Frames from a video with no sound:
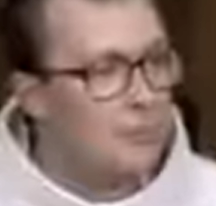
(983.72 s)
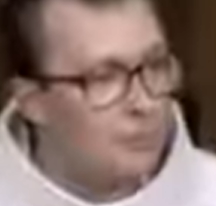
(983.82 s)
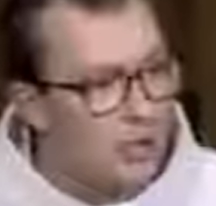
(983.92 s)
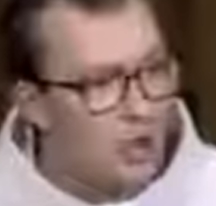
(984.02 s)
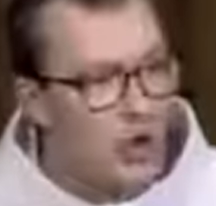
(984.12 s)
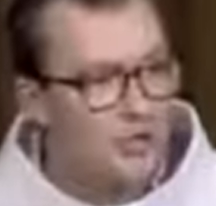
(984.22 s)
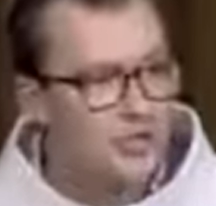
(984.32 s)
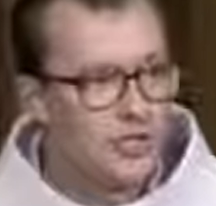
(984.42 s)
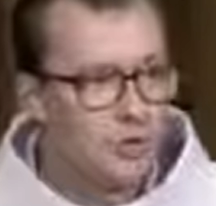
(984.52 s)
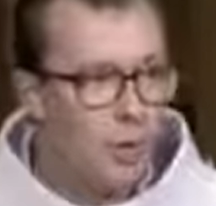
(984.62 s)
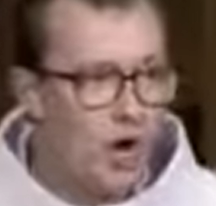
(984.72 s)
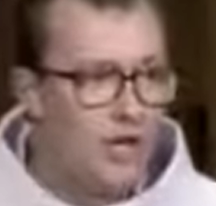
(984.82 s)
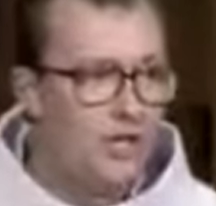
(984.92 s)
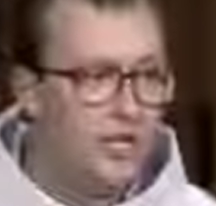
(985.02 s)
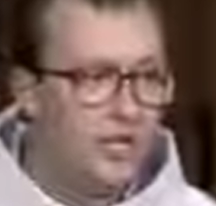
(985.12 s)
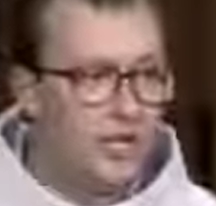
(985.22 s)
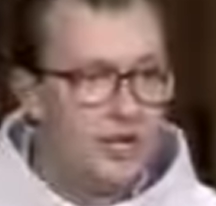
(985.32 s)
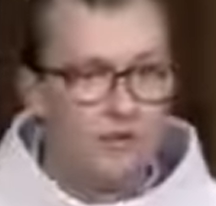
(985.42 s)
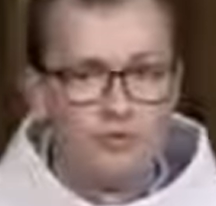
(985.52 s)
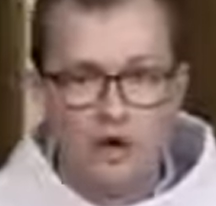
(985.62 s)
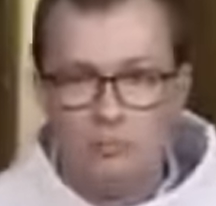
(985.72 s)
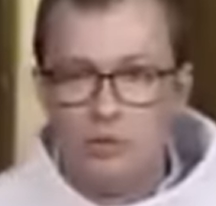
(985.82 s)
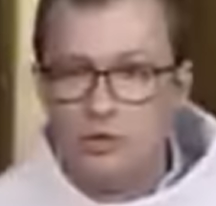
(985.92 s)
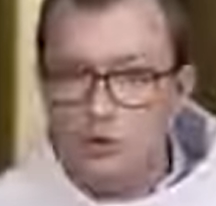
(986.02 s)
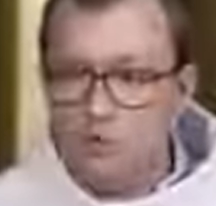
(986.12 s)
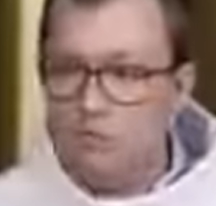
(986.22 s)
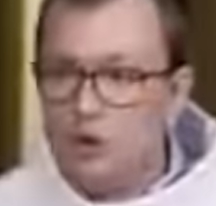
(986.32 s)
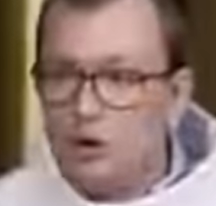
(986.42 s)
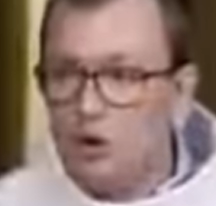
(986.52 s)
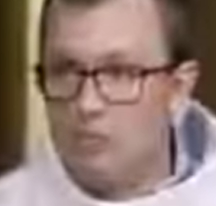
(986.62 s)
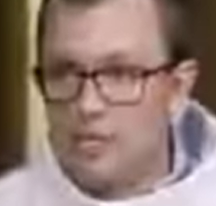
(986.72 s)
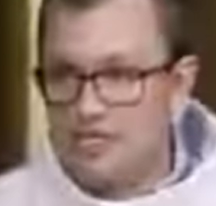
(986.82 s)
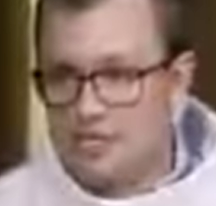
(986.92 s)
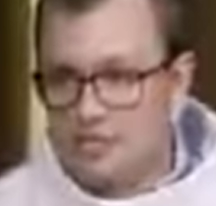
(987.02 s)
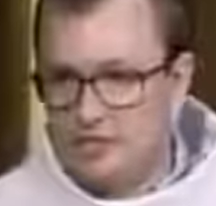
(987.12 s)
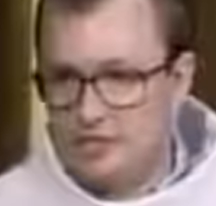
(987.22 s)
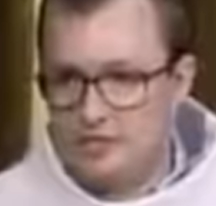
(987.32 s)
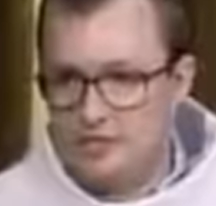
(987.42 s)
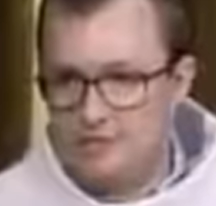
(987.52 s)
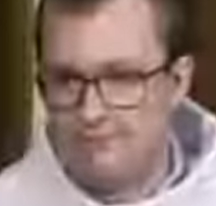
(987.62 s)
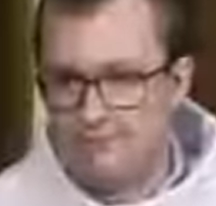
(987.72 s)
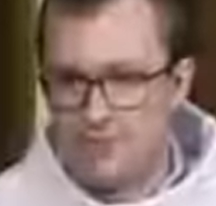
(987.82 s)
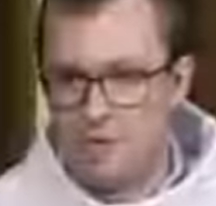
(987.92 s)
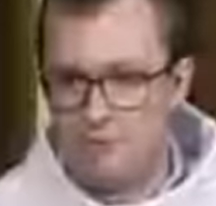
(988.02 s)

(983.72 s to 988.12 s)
belongs to the one from whom all blessings flow.